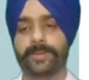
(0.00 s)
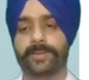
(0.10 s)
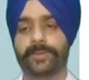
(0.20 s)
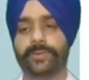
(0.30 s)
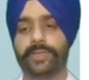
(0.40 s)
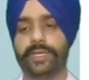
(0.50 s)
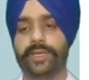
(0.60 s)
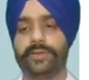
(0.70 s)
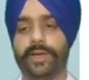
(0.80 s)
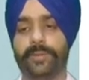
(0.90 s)
So,
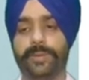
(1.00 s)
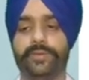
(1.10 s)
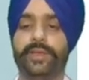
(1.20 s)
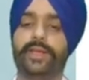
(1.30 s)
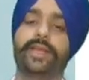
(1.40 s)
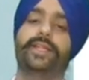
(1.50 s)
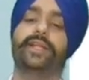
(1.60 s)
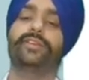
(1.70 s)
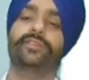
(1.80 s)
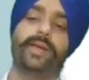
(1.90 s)
these are basically
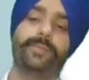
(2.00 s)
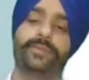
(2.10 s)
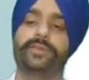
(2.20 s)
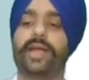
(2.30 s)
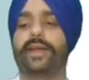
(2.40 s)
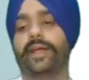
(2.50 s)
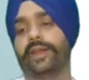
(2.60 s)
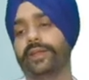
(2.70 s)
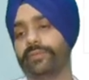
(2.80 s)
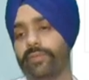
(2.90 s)
the steps that
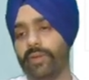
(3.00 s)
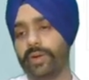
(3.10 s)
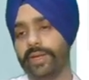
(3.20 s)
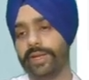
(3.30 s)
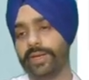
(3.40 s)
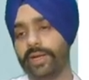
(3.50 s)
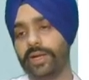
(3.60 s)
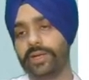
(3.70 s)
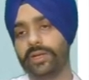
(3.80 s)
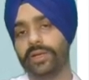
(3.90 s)
are involved in
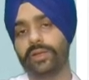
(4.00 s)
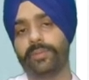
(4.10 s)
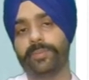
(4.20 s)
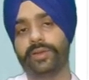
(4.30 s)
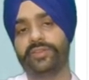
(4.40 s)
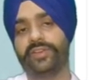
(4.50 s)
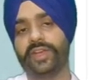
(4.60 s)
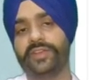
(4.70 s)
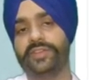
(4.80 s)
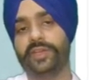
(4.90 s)
a
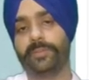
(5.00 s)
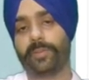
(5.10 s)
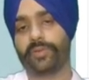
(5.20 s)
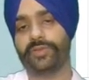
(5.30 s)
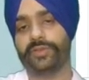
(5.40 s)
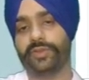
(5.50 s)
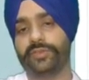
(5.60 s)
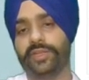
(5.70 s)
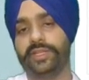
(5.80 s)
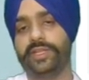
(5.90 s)
purchasing procedure.
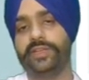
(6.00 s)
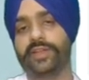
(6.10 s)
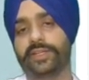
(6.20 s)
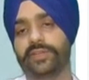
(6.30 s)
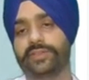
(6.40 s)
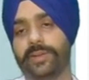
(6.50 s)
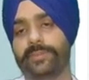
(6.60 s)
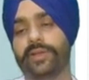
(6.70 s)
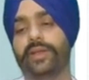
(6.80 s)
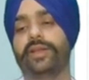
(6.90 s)
See, these are the steps.